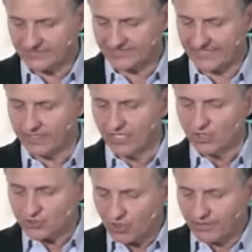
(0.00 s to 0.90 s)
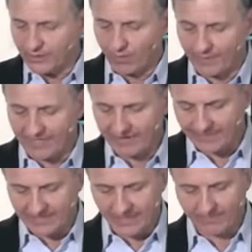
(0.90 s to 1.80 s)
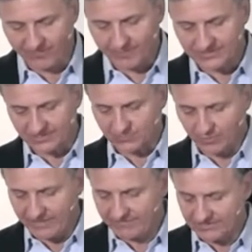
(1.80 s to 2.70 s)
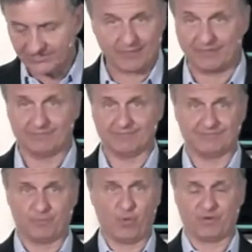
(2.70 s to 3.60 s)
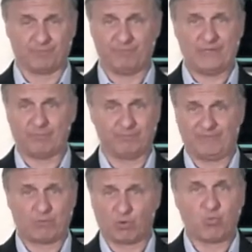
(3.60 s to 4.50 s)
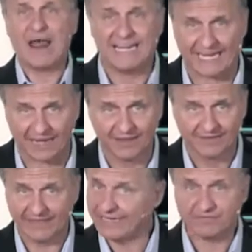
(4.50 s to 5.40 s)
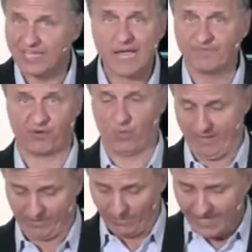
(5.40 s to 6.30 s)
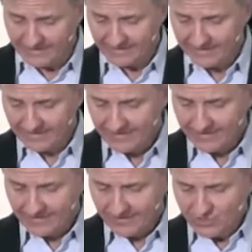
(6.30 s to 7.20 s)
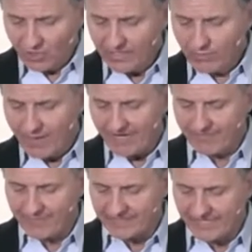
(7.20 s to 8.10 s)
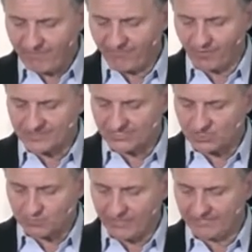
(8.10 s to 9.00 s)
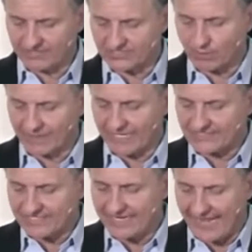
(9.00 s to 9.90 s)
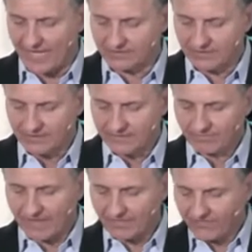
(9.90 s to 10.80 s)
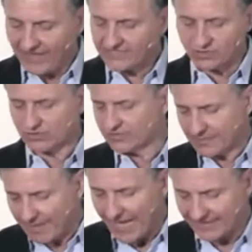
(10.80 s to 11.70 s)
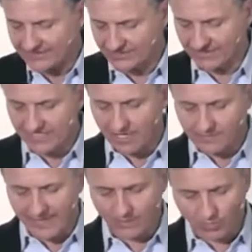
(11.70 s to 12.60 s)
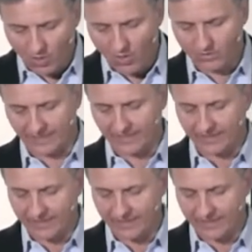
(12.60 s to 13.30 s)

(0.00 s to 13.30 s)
and said, Surely women have been kept from us as previously. I mean, the poor people, they were running. They didn't have time for women, right? Surely women have been kept from us as previously when I set out, and the vessels, the bodies of the young men were holy